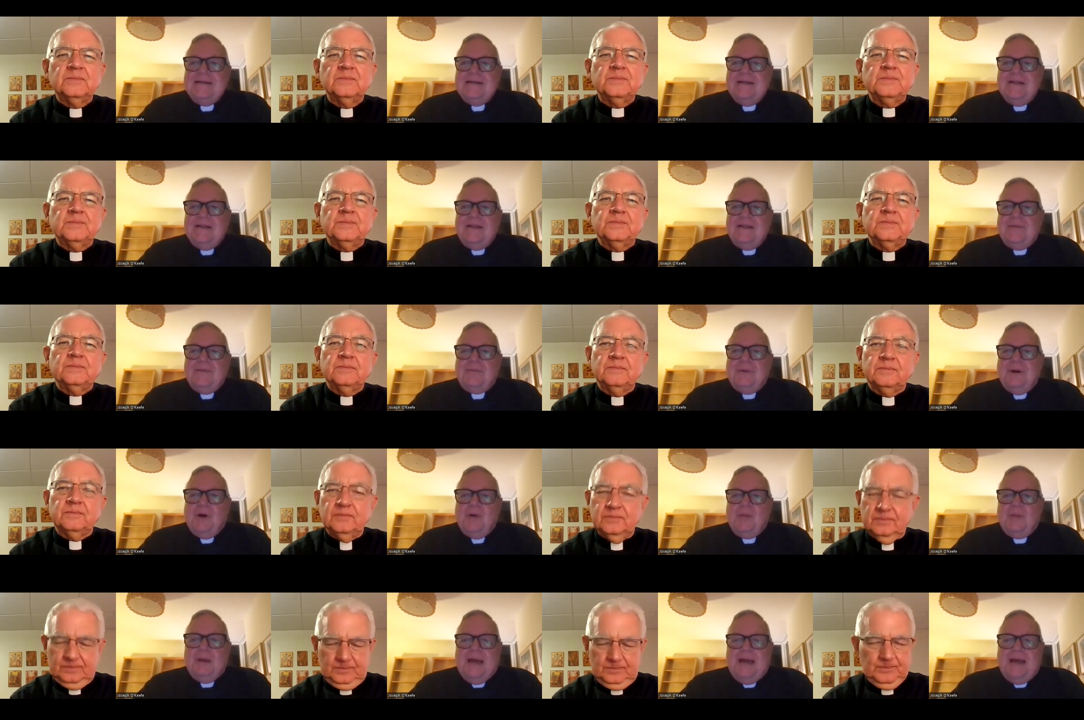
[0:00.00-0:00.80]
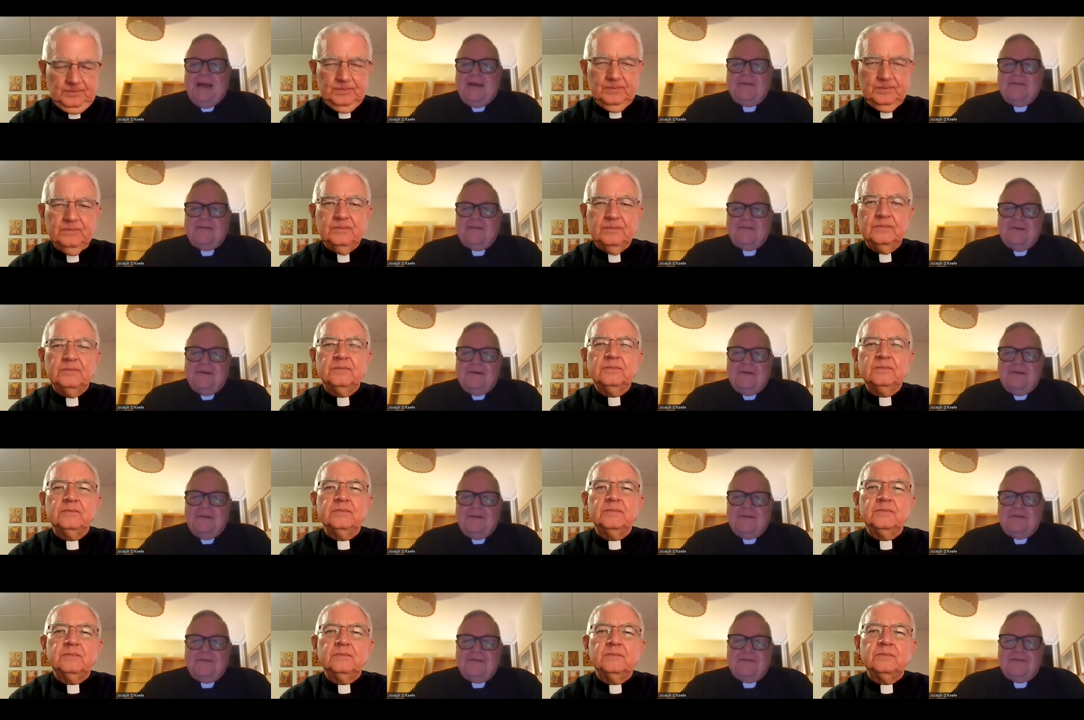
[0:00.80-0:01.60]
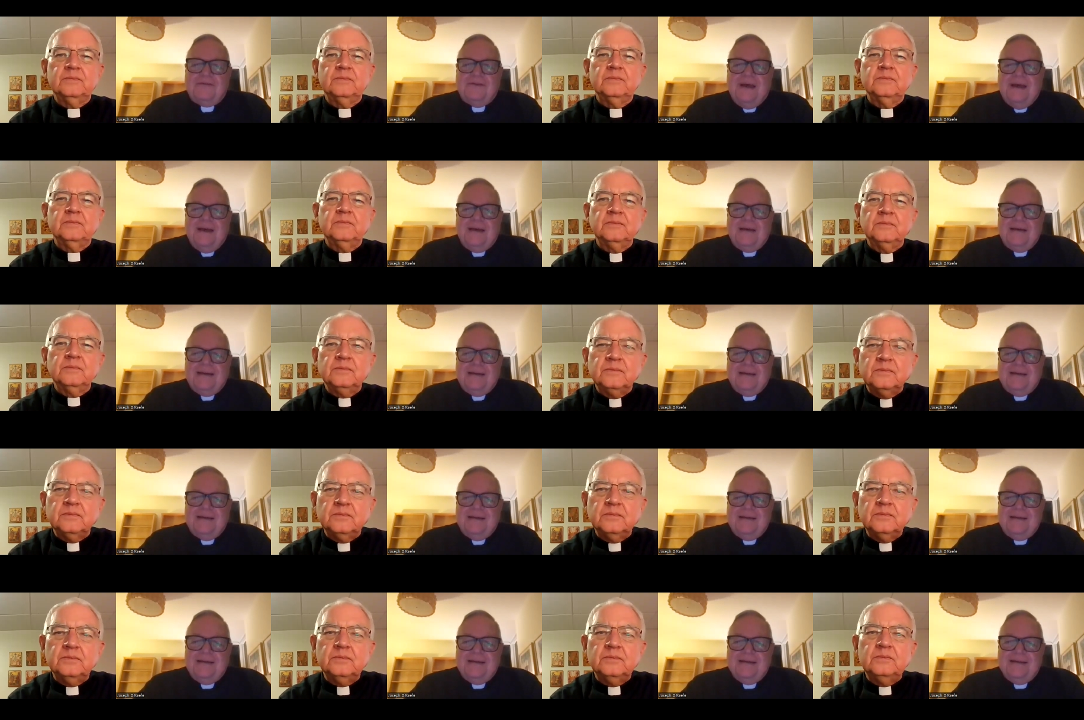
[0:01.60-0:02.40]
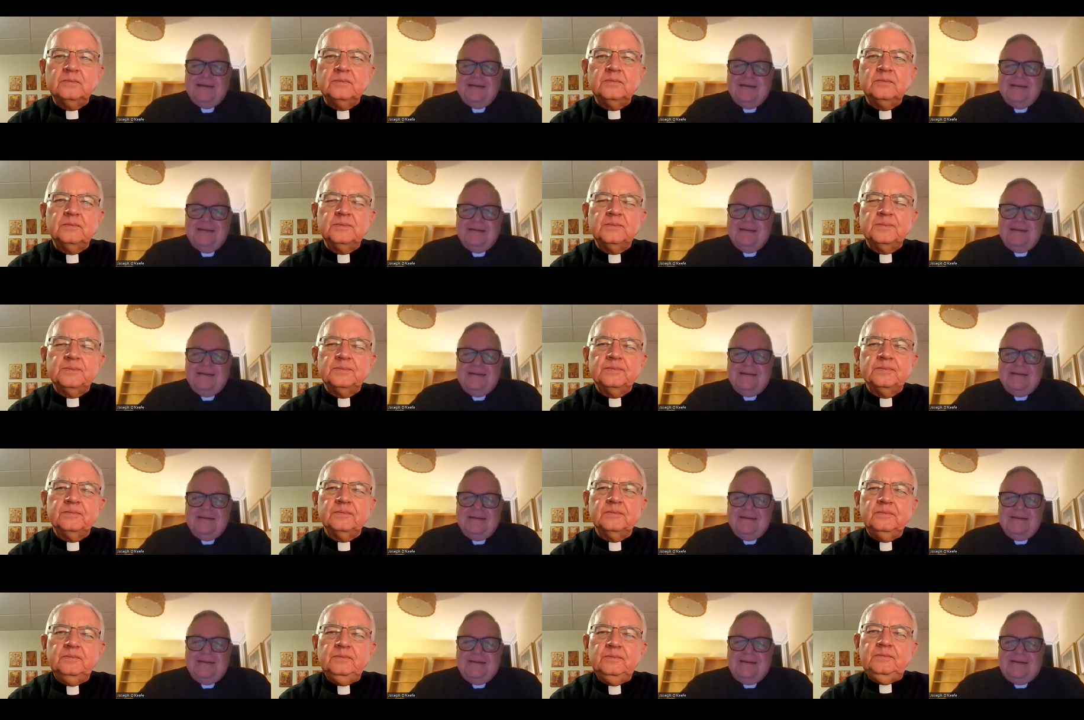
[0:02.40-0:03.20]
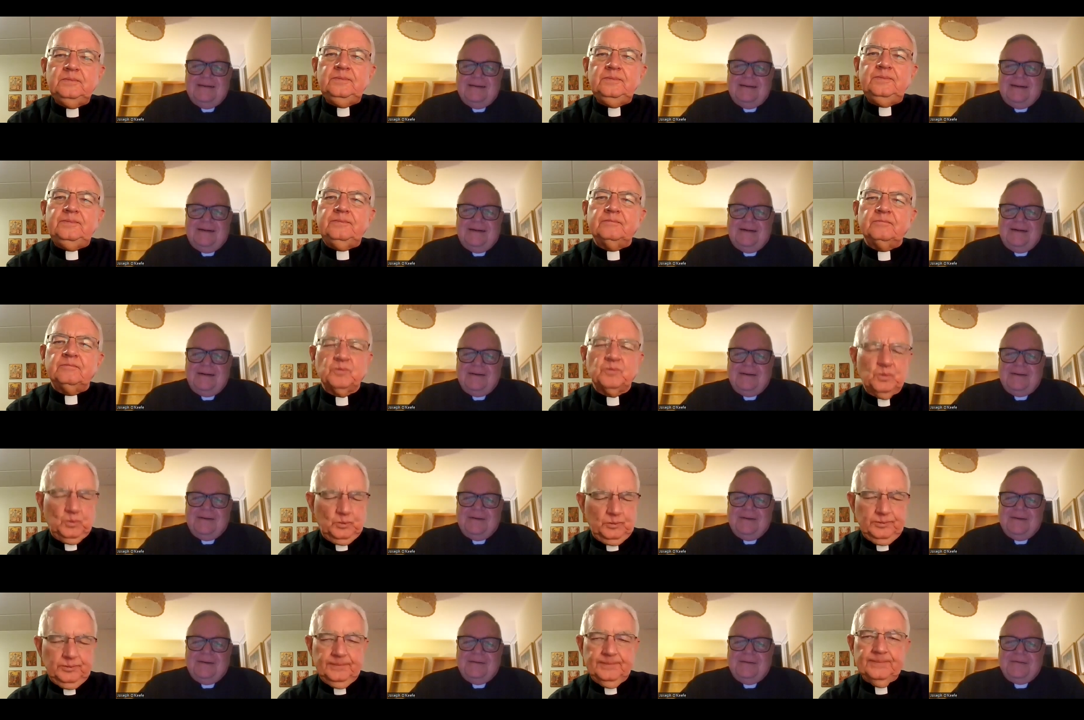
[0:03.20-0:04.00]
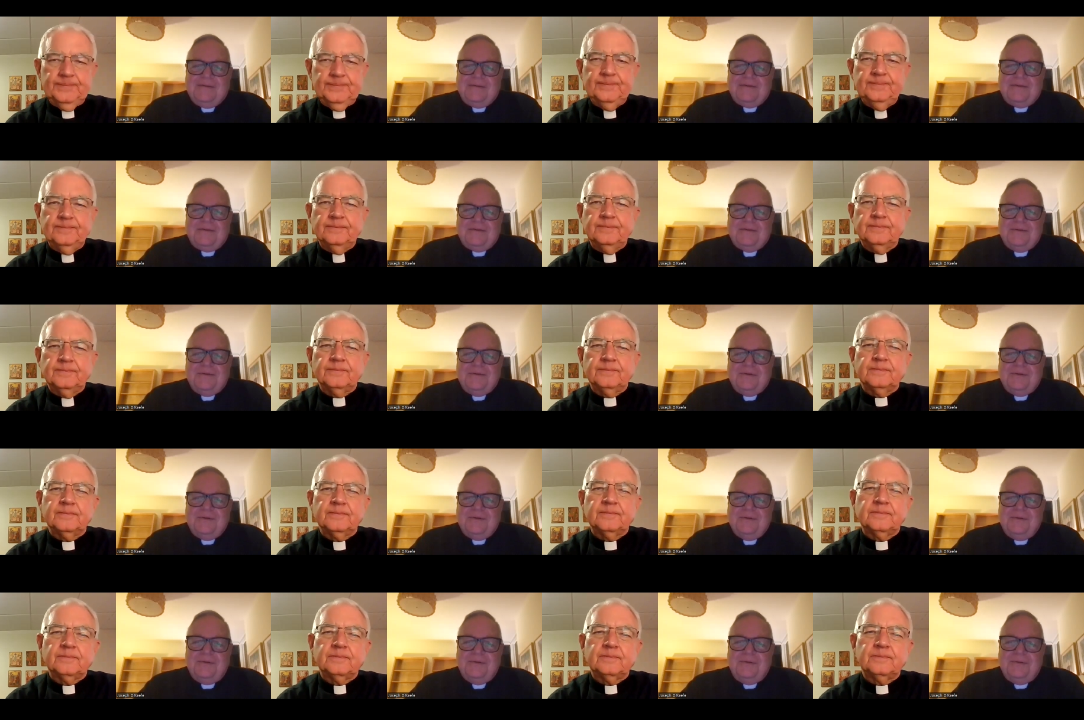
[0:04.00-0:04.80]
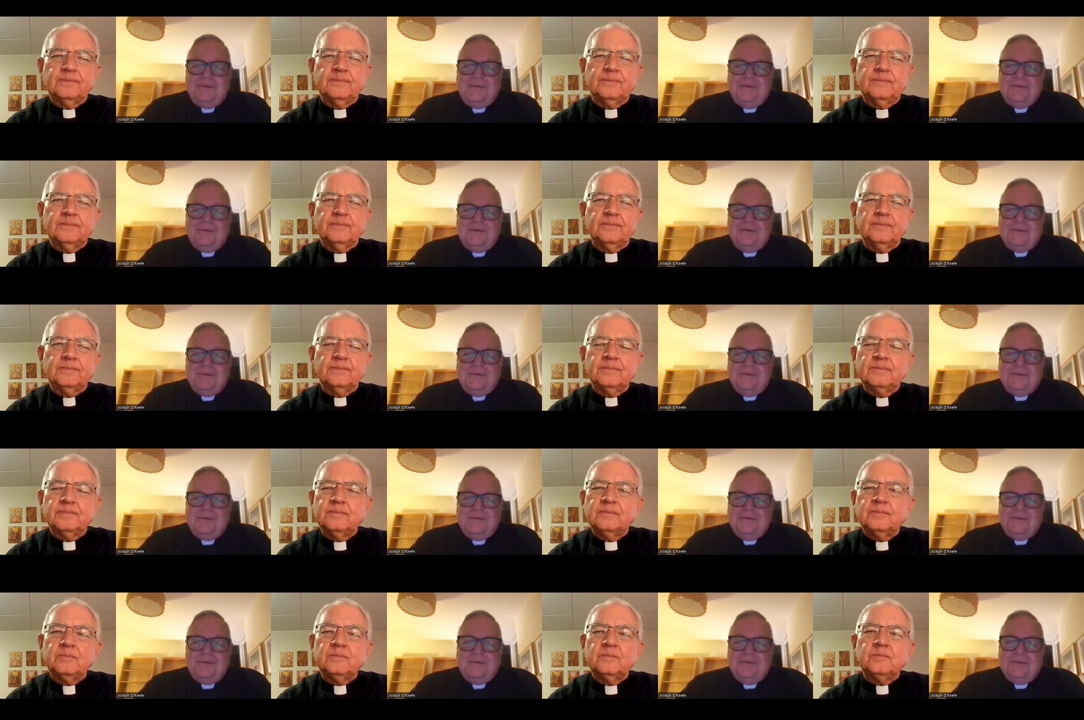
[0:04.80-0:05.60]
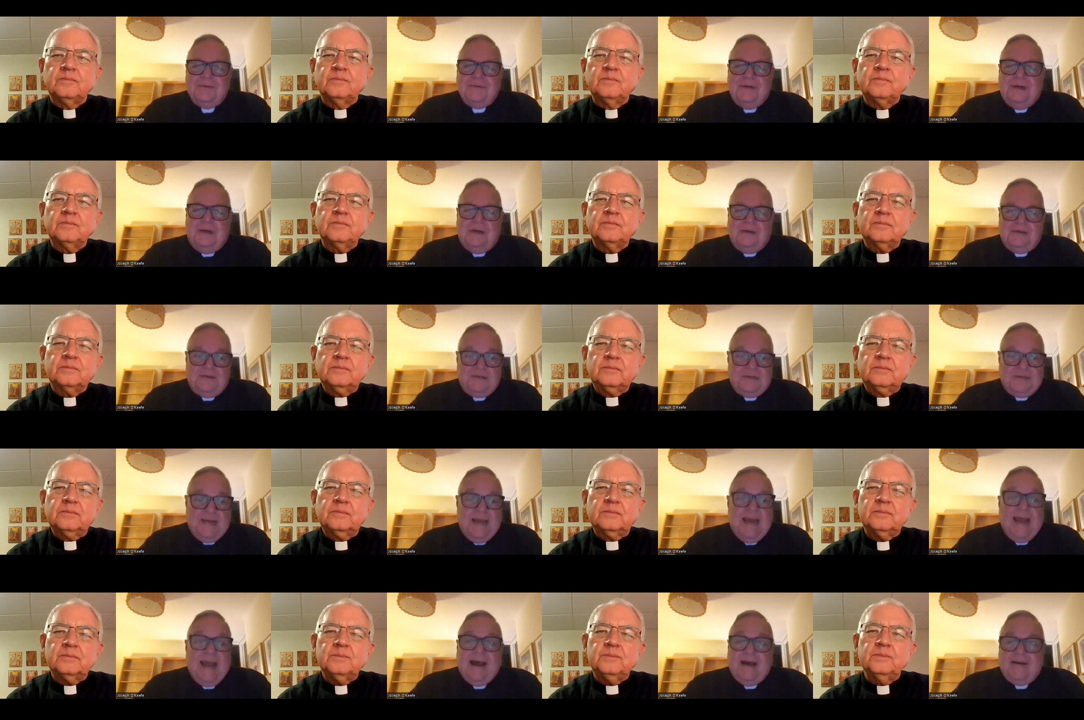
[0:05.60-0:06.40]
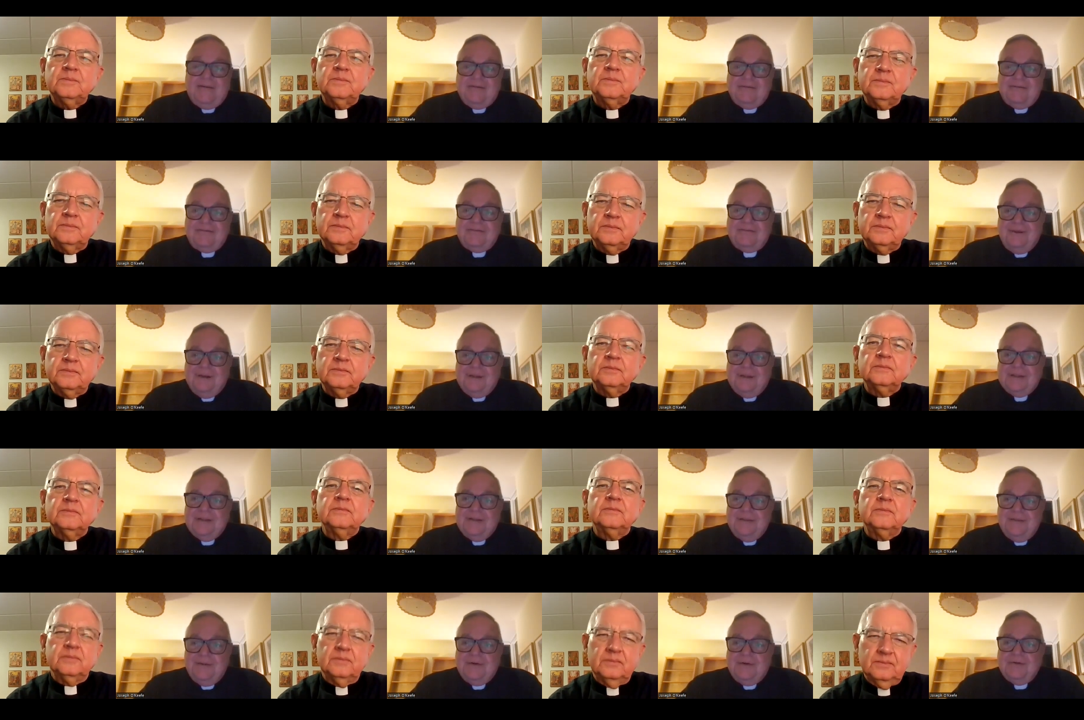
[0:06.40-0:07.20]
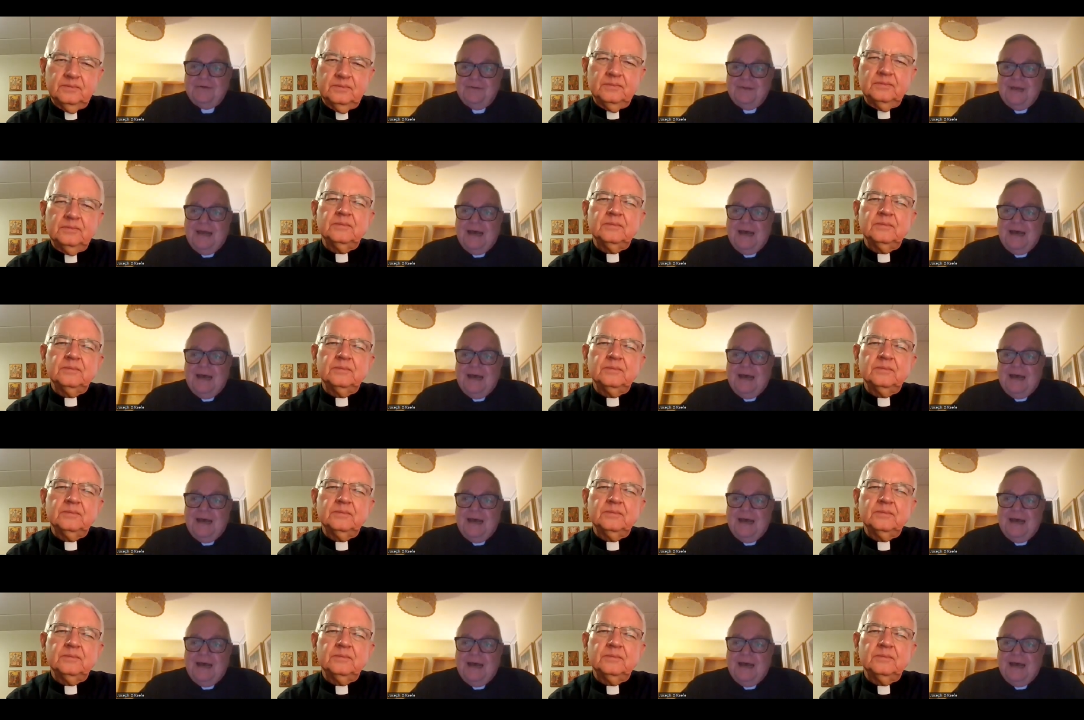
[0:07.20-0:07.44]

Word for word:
Speaker 1: the Pope asked the society uh, mm-hmm. to uh, staff really those